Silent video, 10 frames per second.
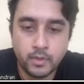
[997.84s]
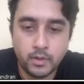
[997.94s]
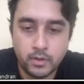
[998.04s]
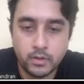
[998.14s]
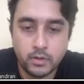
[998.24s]

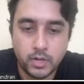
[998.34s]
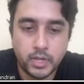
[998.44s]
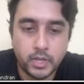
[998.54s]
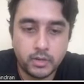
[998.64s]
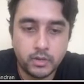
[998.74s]

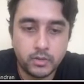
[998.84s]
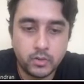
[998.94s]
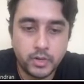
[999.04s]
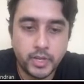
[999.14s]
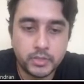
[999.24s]

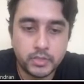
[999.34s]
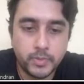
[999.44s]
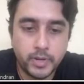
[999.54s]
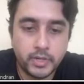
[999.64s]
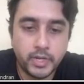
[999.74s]
you'll get some
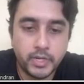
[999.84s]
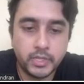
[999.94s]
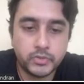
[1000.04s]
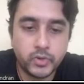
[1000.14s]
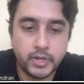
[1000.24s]

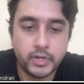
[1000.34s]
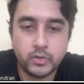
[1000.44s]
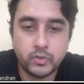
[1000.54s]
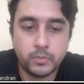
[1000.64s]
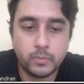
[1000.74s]
details related
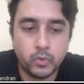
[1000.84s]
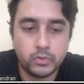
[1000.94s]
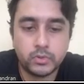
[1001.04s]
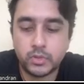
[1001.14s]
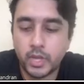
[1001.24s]
to the
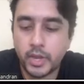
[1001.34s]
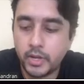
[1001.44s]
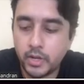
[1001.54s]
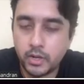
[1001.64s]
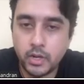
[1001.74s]
post.
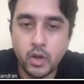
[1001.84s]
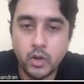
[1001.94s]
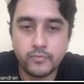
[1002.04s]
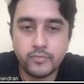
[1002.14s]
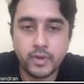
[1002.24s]
And
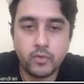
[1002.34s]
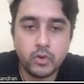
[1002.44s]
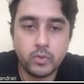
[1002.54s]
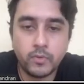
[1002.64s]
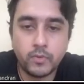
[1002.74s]
now if I
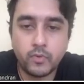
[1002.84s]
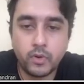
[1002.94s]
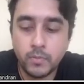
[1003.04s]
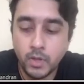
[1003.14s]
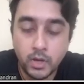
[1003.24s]
want to
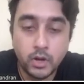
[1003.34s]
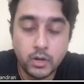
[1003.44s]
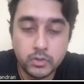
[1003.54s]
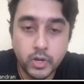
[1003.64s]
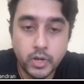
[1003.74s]
perform
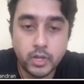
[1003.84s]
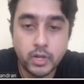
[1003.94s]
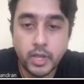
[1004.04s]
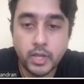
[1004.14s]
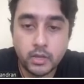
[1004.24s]
sorry
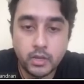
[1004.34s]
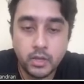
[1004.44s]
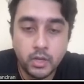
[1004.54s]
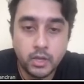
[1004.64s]
like